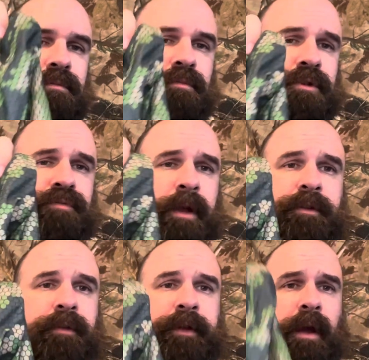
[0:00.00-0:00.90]
which is
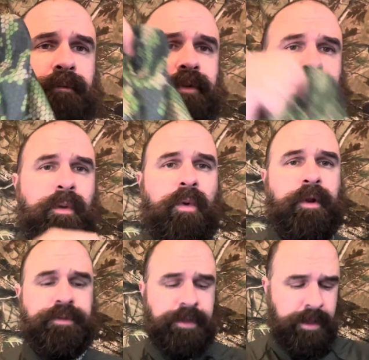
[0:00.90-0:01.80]
relatively comfortable. It
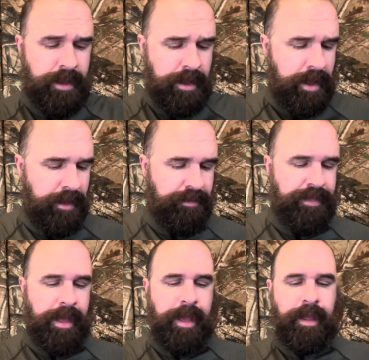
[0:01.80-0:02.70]
works. And
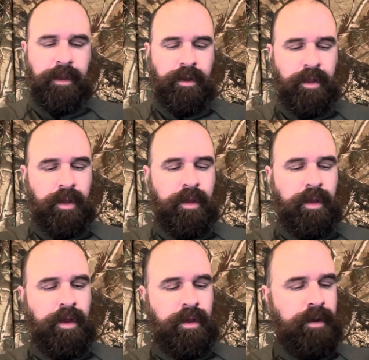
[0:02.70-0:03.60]
then
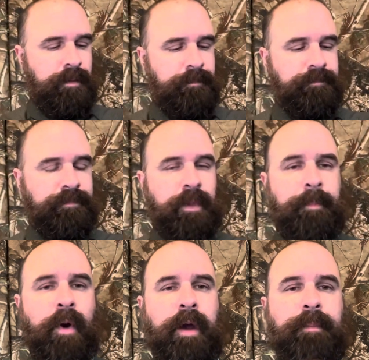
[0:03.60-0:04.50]
a
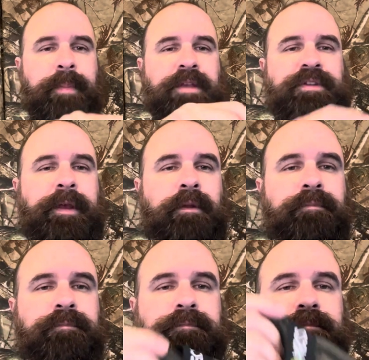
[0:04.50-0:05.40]
bottom base layer.
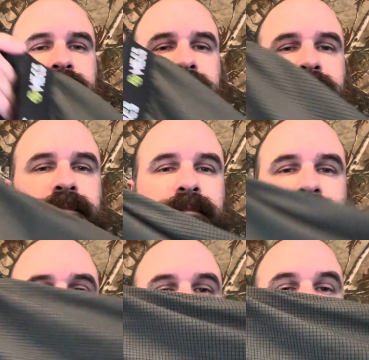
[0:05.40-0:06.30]

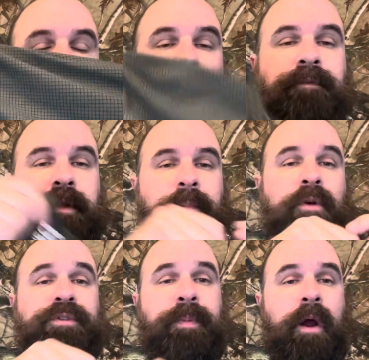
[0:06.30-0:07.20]
And for the
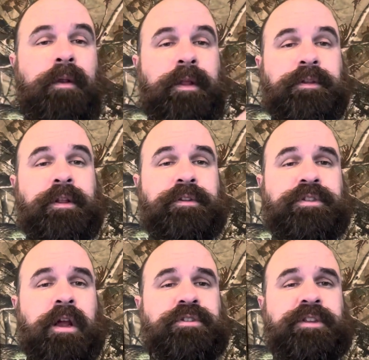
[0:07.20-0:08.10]
most part, until it
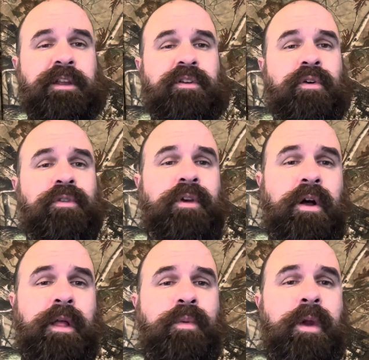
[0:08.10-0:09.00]
starts to get cold,
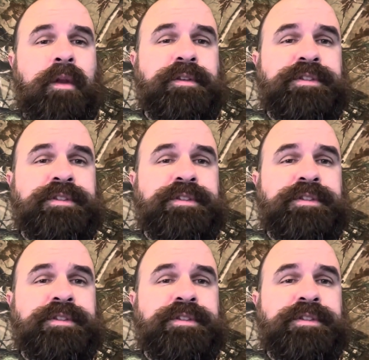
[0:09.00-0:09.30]
all I wear is